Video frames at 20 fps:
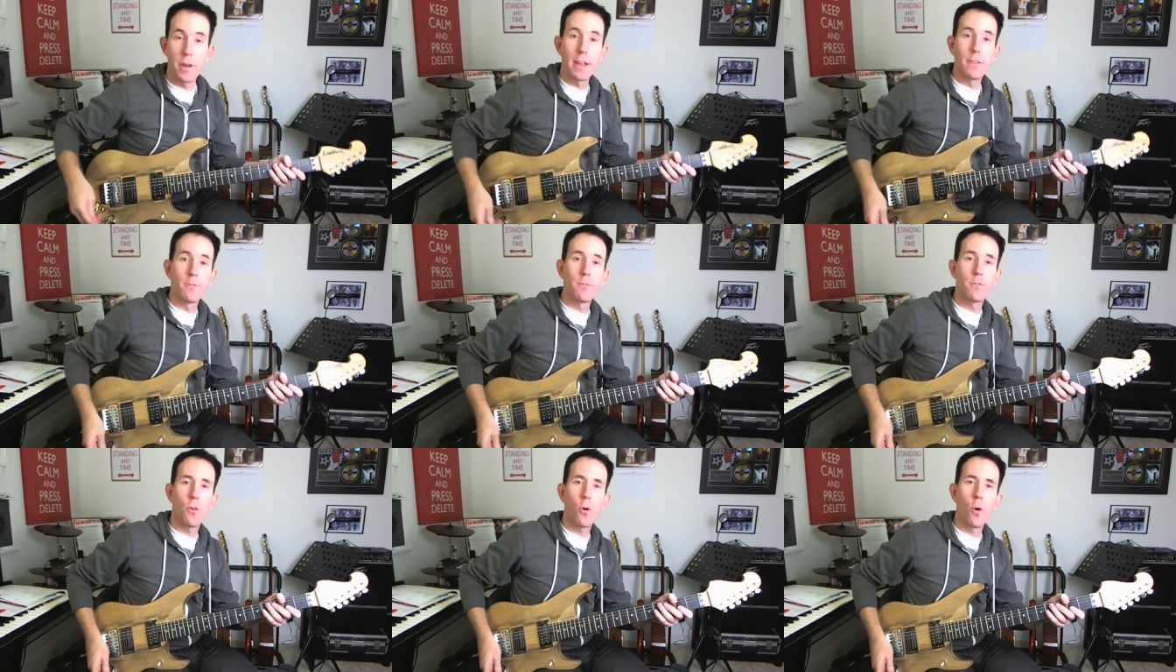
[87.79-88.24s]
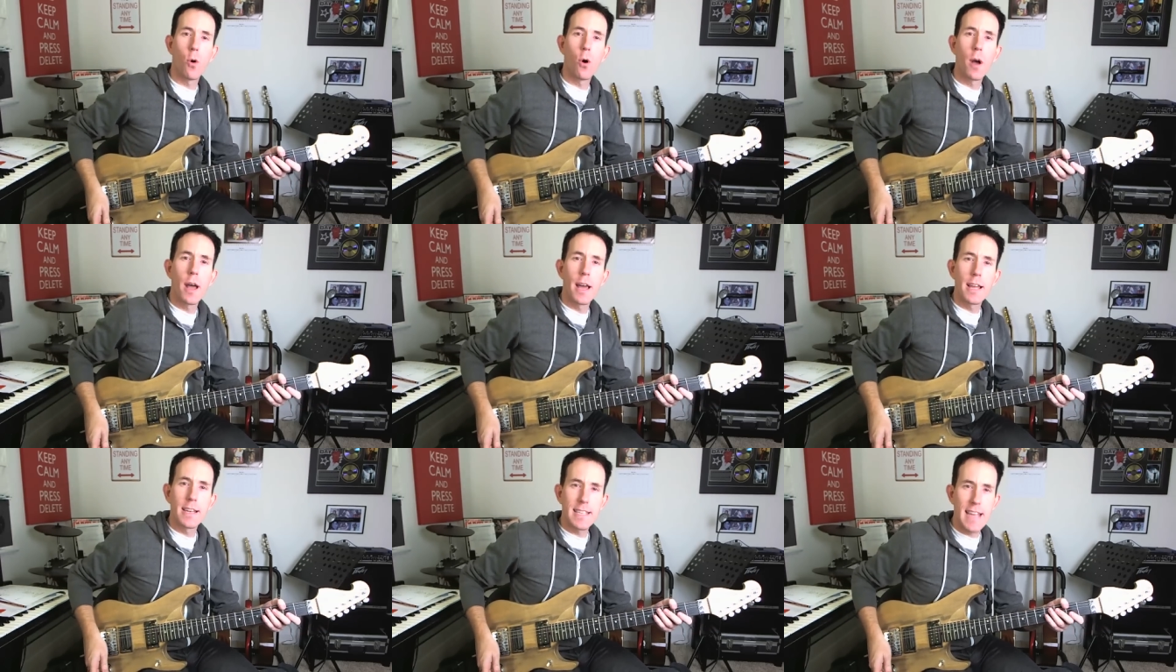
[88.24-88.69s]

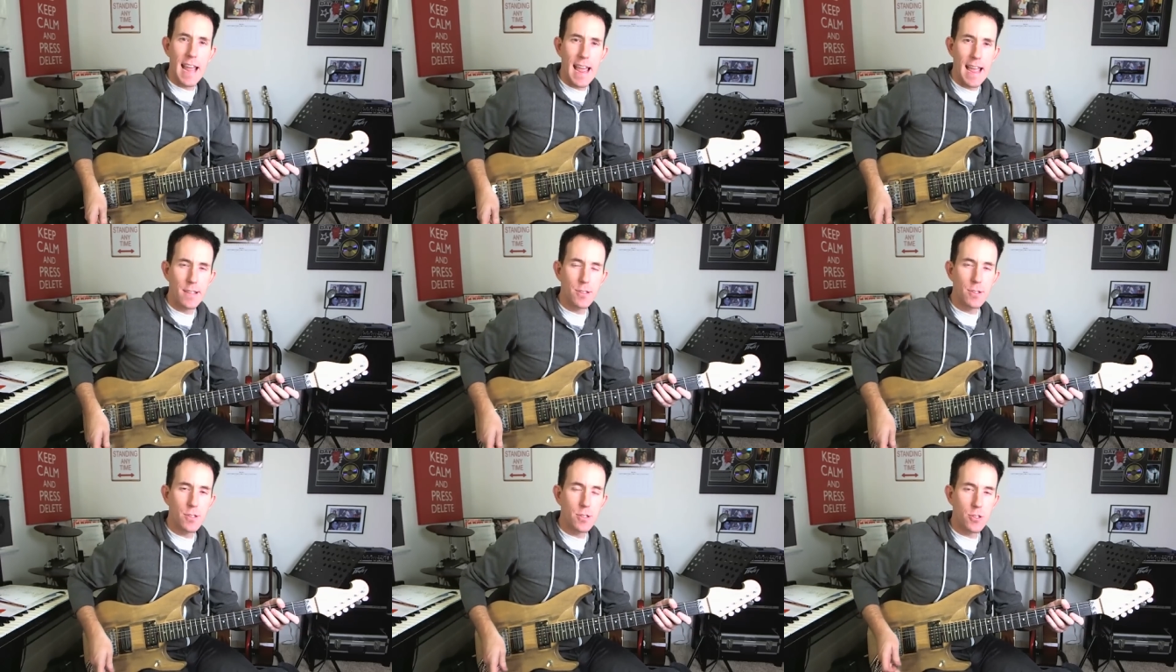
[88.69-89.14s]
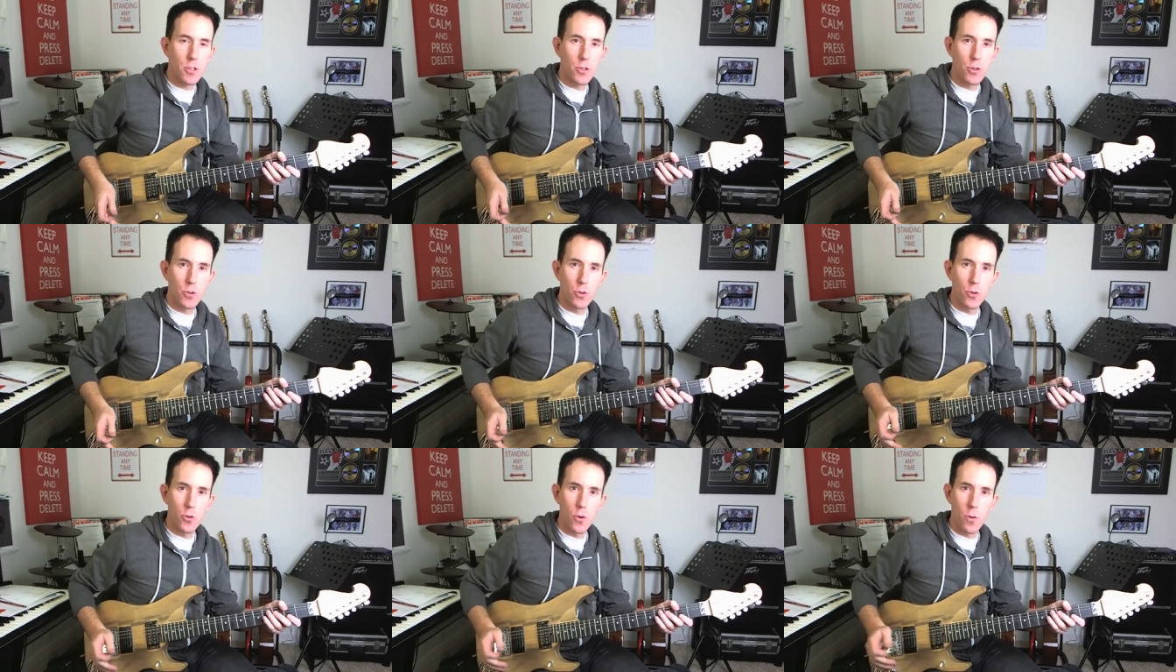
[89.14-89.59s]
N4, tends
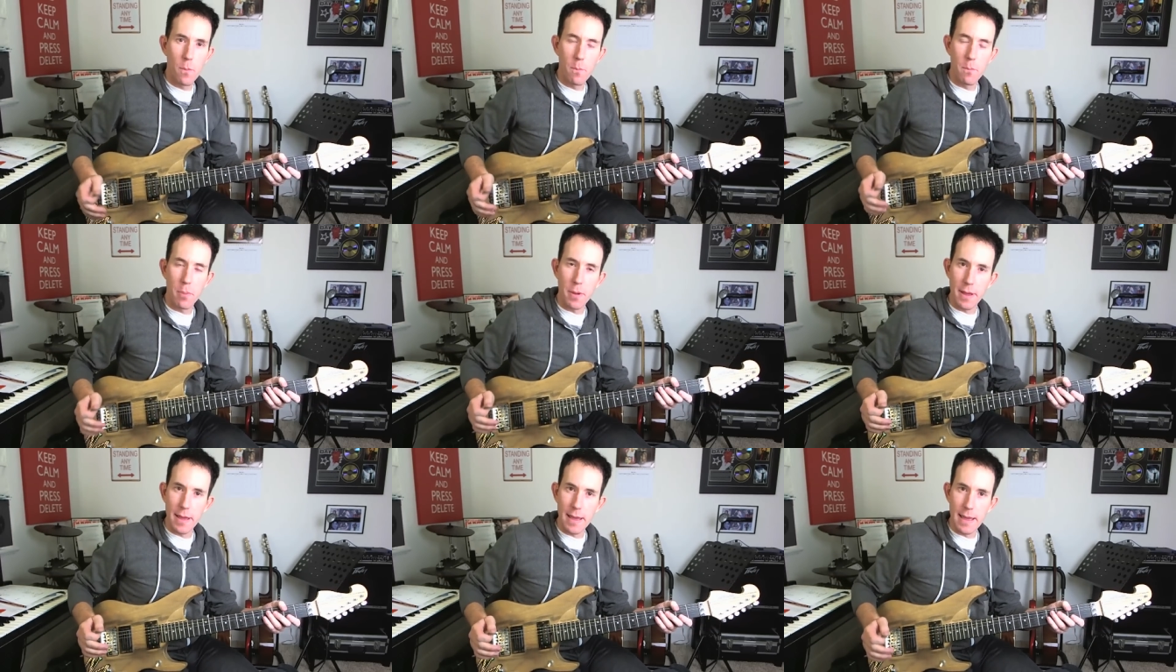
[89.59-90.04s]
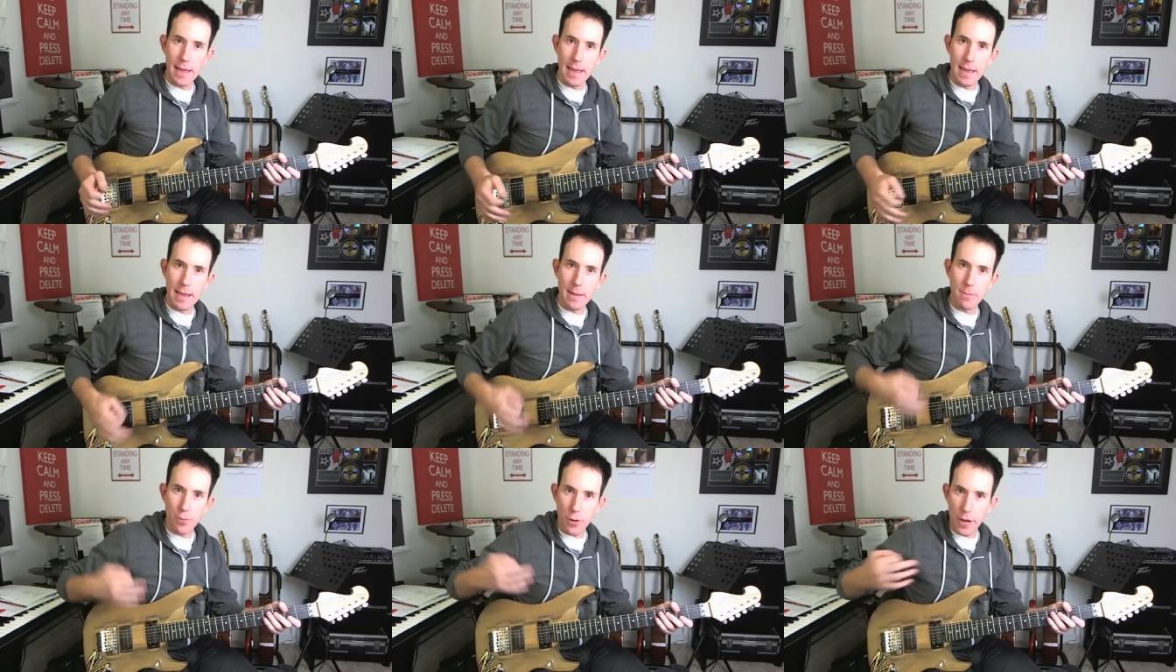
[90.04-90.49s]
to
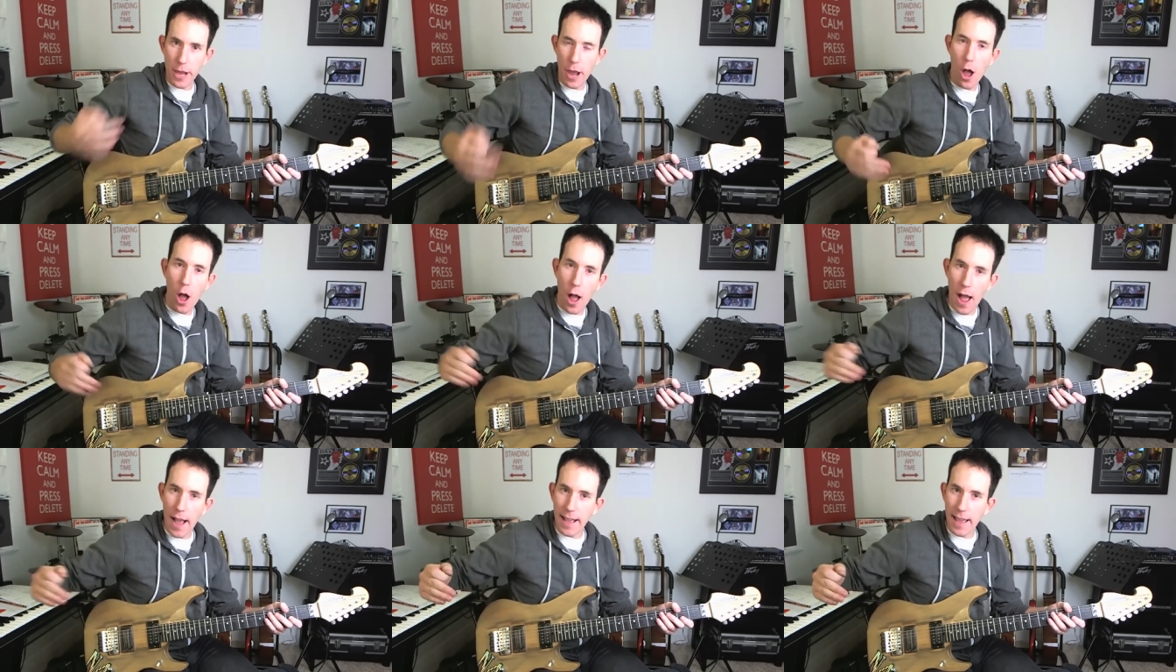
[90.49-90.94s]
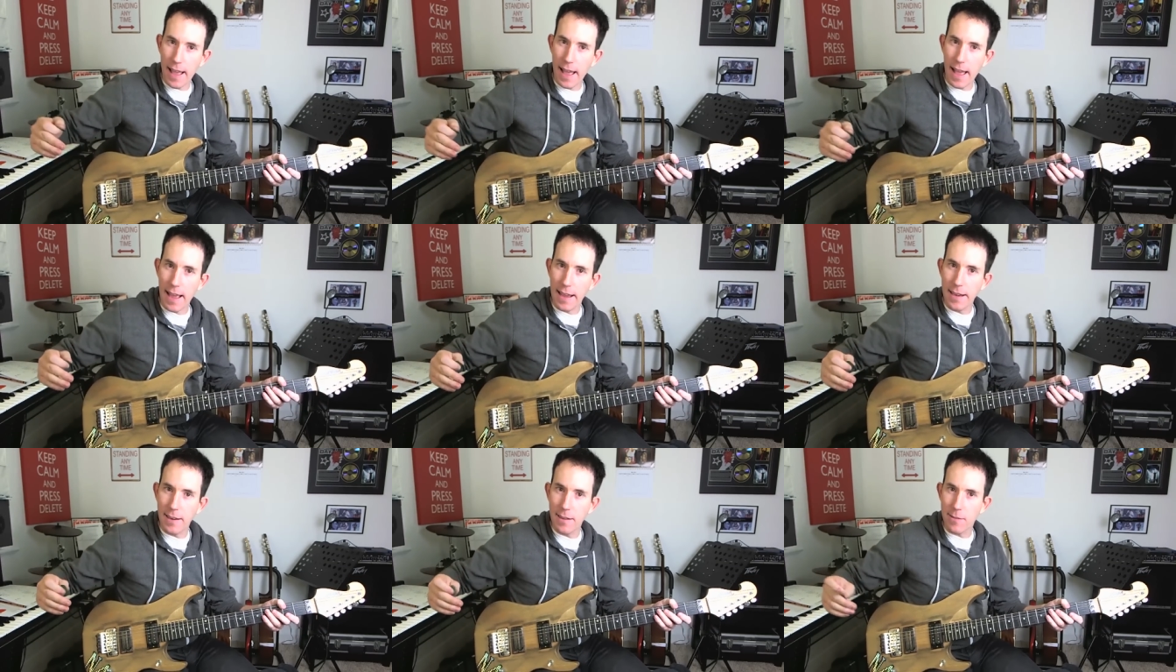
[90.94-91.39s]
be pretty high
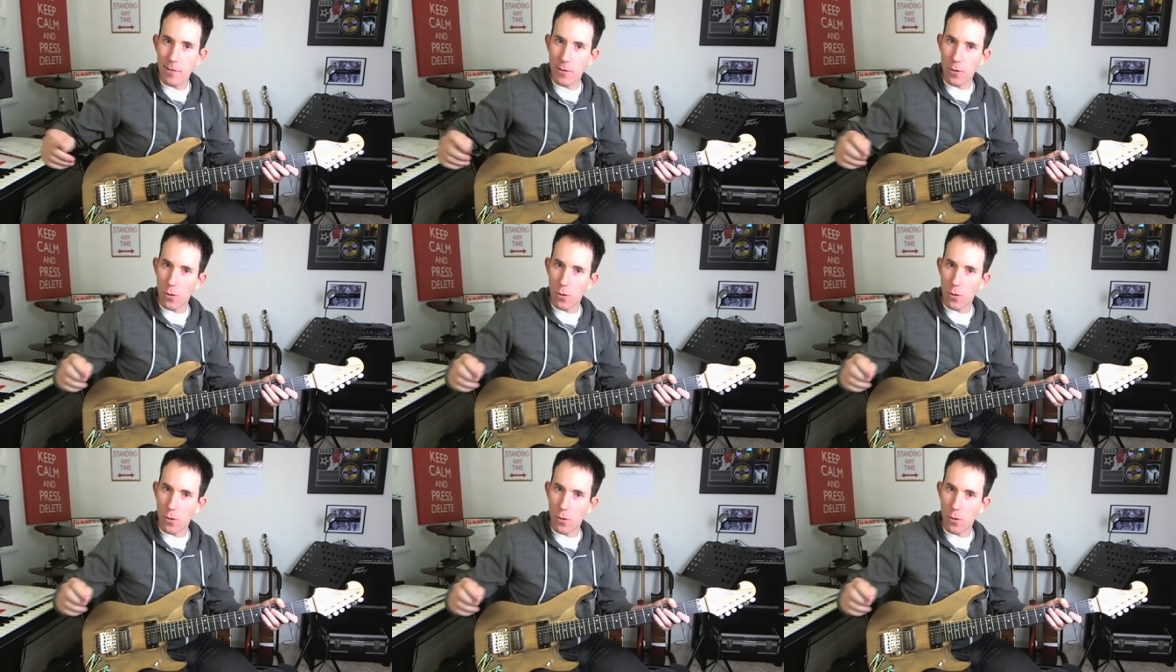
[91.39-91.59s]
gain